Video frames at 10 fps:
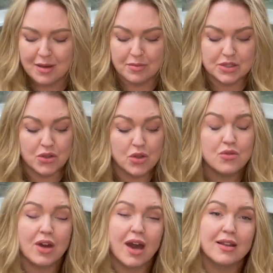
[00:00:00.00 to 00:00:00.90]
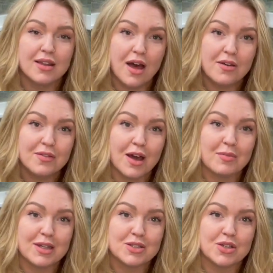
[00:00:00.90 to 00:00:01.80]
So you've got love
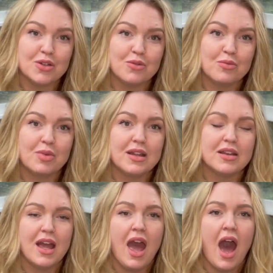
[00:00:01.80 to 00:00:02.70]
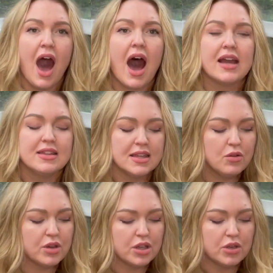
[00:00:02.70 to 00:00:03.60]
coming to you, but I think
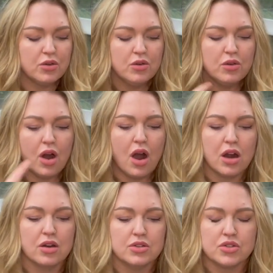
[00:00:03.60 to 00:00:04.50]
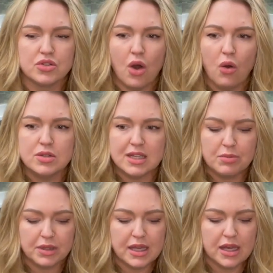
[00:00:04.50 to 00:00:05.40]
what you are so
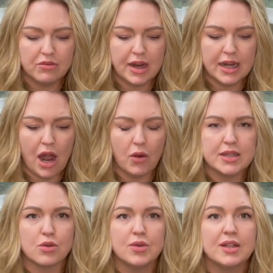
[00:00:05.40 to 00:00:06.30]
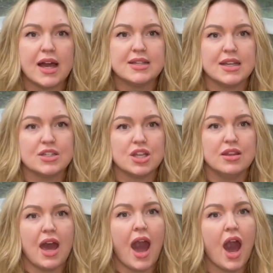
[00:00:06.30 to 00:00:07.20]
deeply in right now is a realization
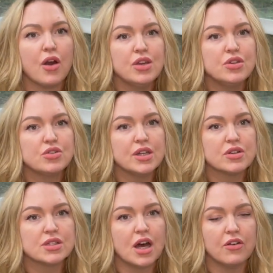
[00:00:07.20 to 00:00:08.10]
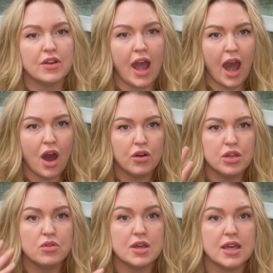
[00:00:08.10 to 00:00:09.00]
that how you treat yourself and how
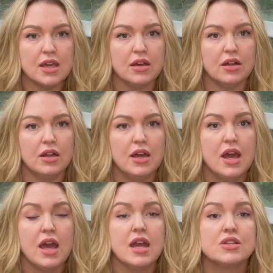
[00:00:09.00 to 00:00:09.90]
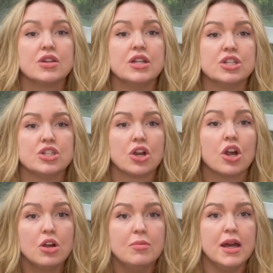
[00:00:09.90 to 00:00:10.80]
you heal is going to
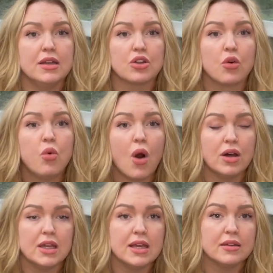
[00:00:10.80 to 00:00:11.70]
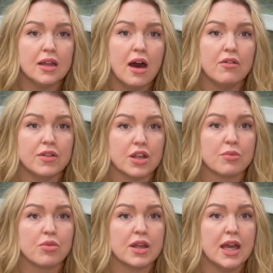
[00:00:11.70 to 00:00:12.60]
determine the quality of love that you're
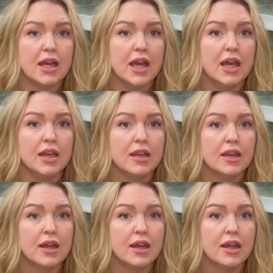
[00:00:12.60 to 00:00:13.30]
bringing in.